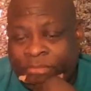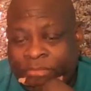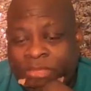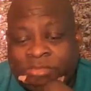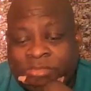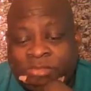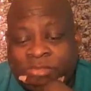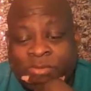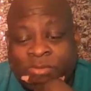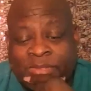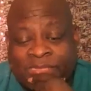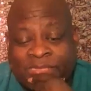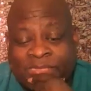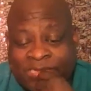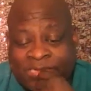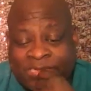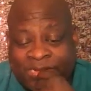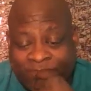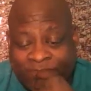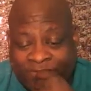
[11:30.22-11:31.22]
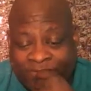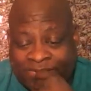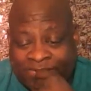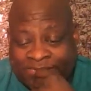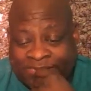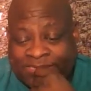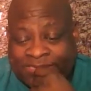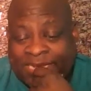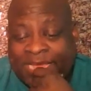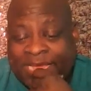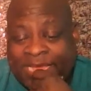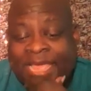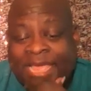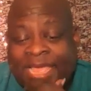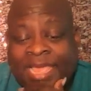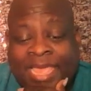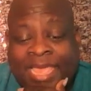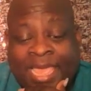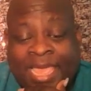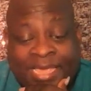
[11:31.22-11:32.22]
So we get to the event.
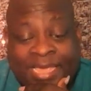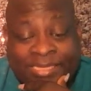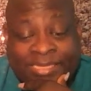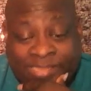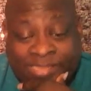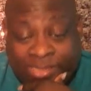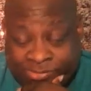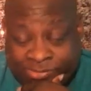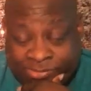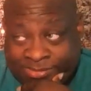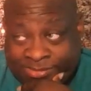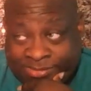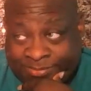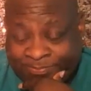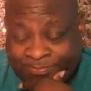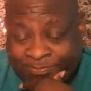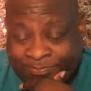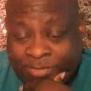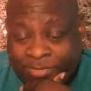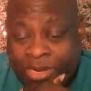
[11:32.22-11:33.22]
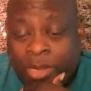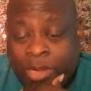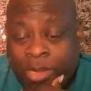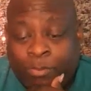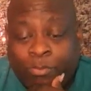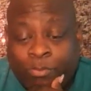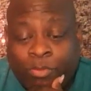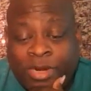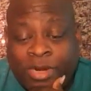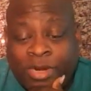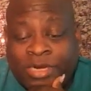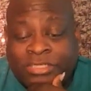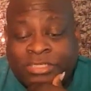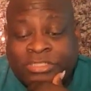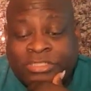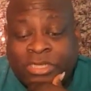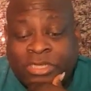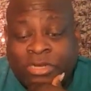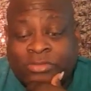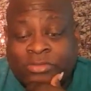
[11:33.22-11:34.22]
Kay is hosting. Brittany
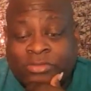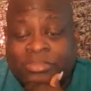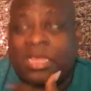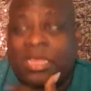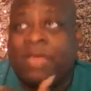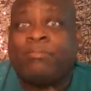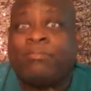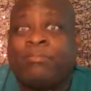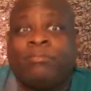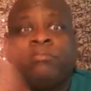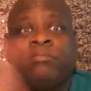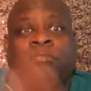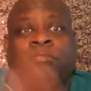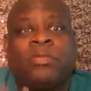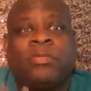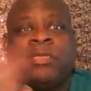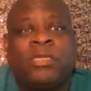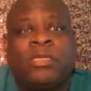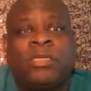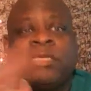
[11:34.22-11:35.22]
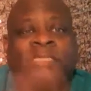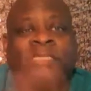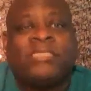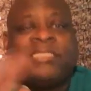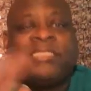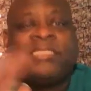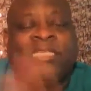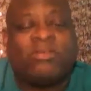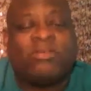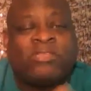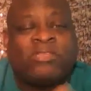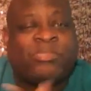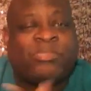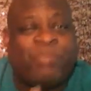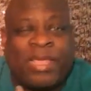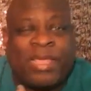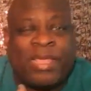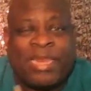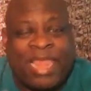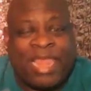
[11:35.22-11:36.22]
shows up, still
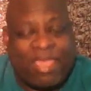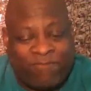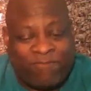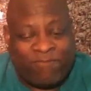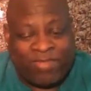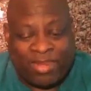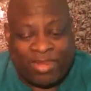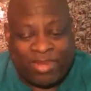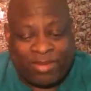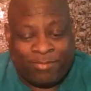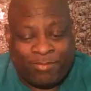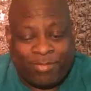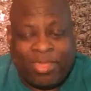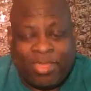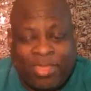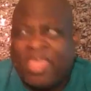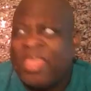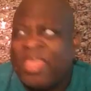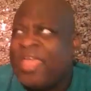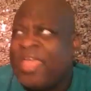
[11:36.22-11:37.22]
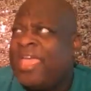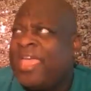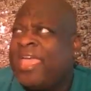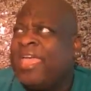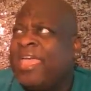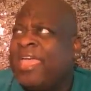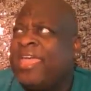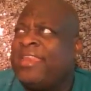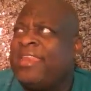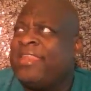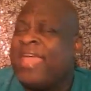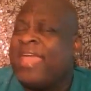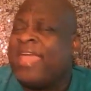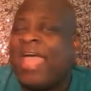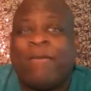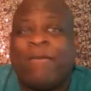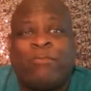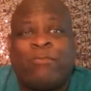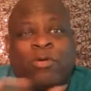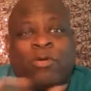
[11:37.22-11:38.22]
spitting that venom. And
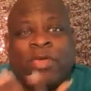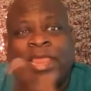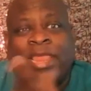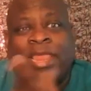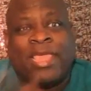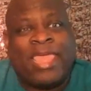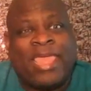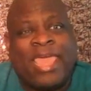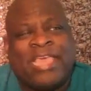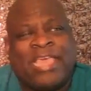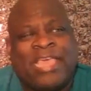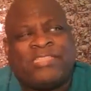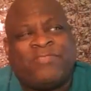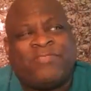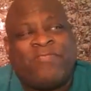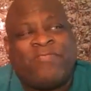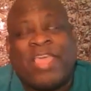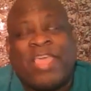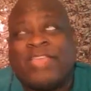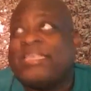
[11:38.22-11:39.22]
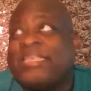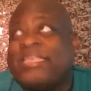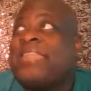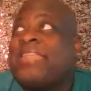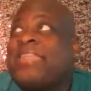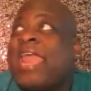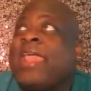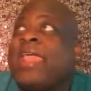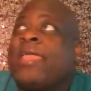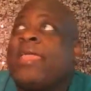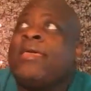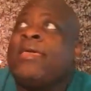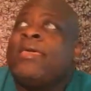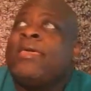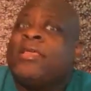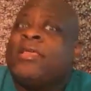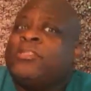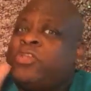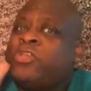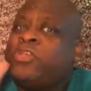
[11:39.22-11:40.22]
I'm looking at Kay's face. It's like,
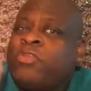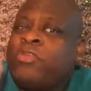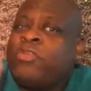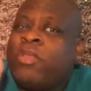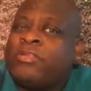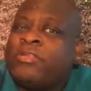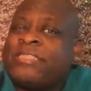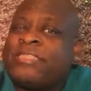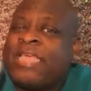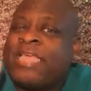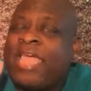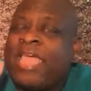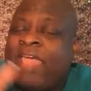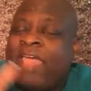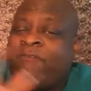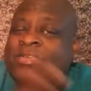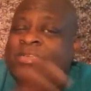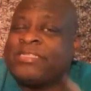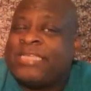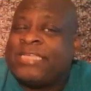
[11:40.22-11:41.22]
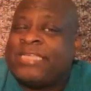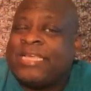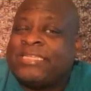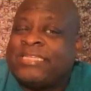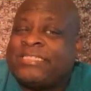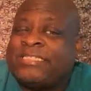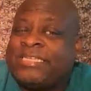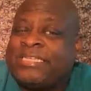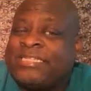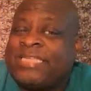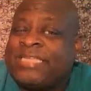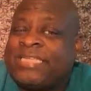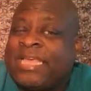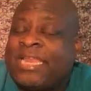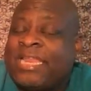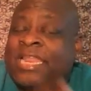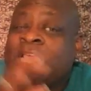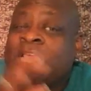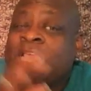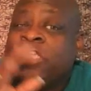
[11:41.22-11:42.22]
do you notice that every scene she's
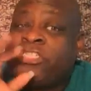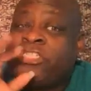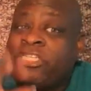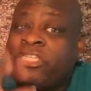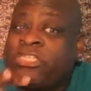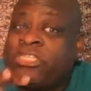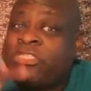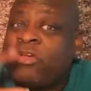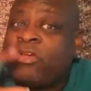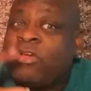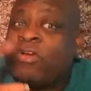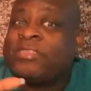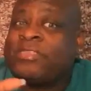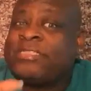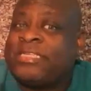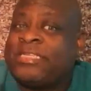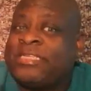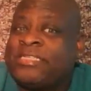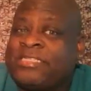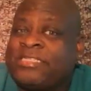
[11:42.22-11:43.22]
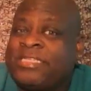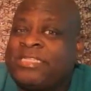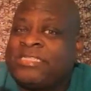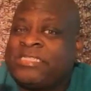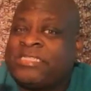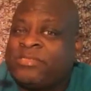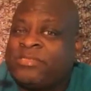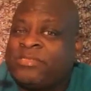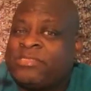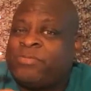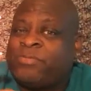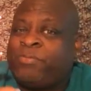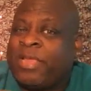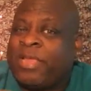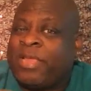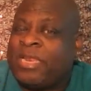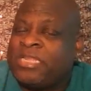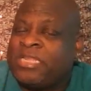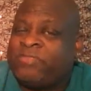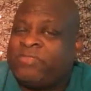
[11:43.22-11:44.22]
in, she starts this
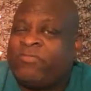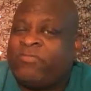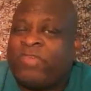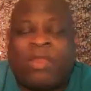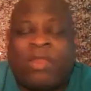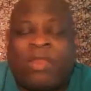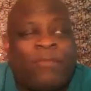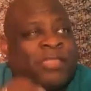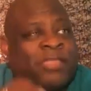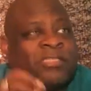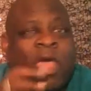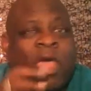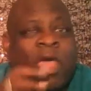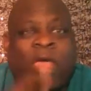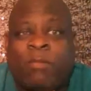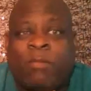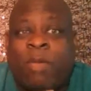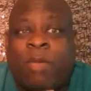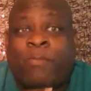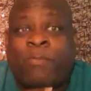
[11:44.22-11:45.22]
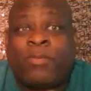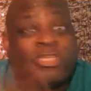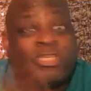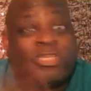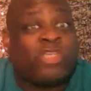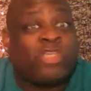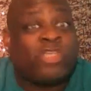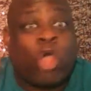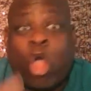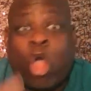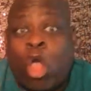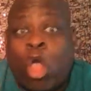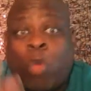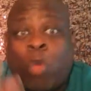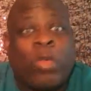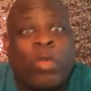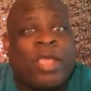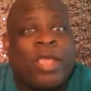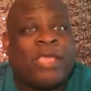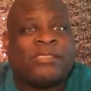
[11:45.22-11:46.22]
spitting this venom and talking about people? She's
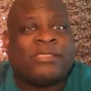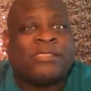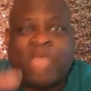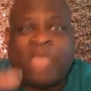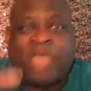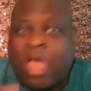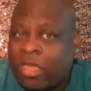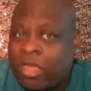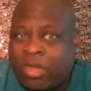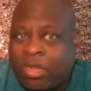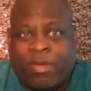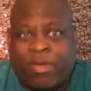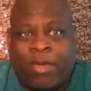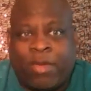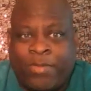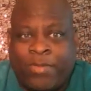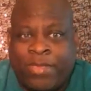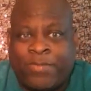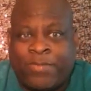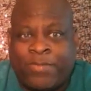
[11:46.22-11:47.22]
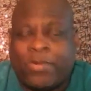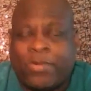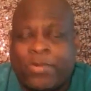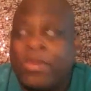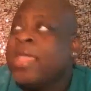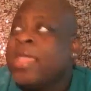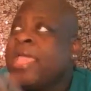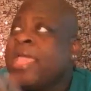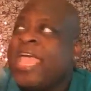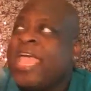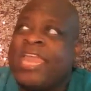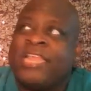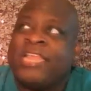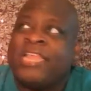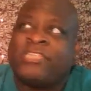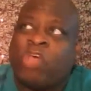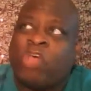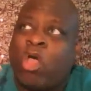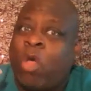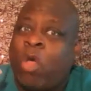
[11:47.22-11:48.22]
always talking about people. And
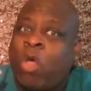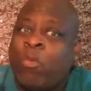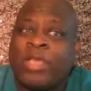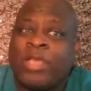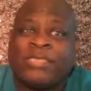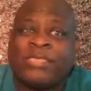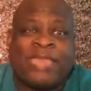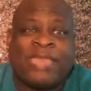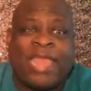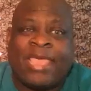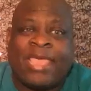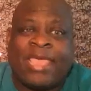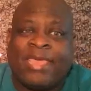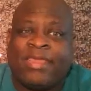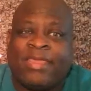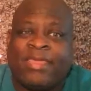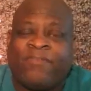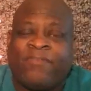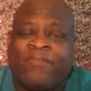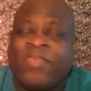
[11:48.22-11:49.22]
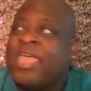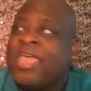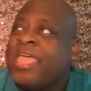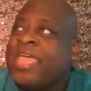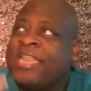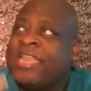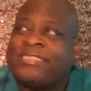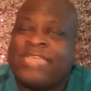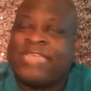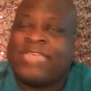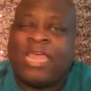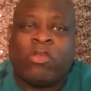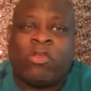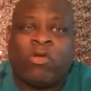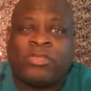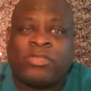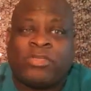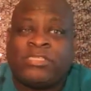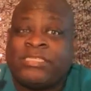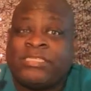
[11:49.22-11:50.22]
it's always negative. And it's that
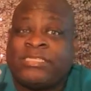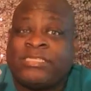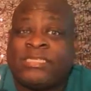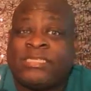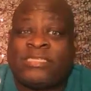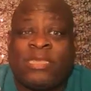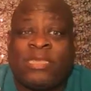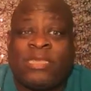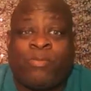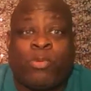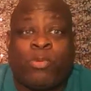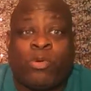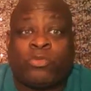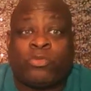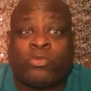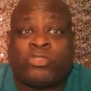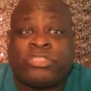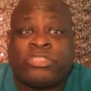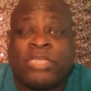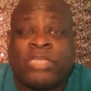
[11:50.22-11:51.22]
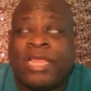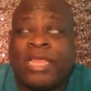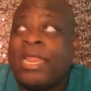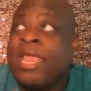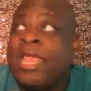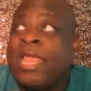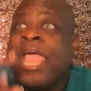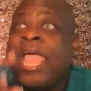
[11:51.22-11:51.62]
narcissistic bullshit.